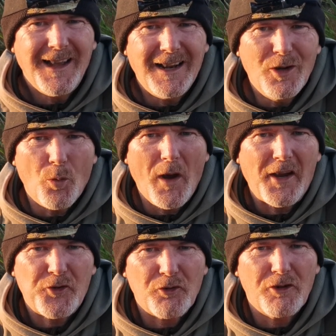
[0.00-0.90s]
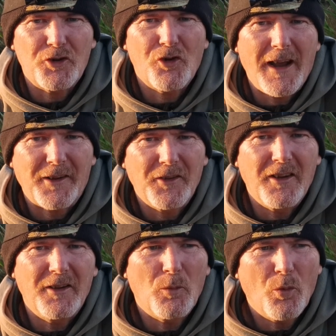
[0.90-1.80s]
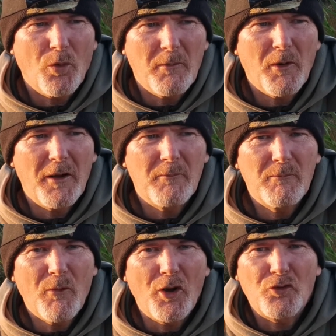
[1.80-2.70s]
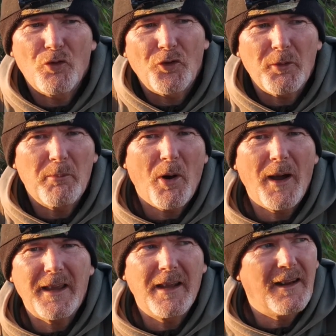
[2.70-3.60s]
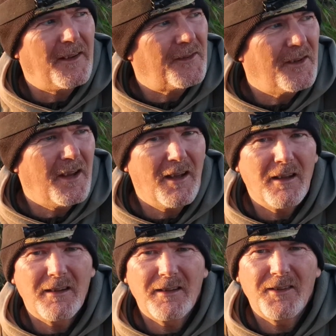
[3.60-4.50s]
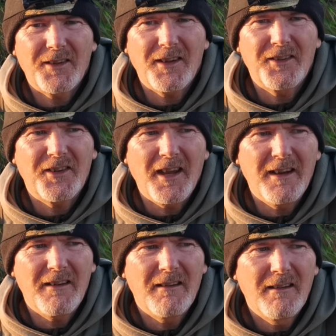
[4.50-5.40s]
a little extra attractant in the water might draw some pike in as the sun's setting.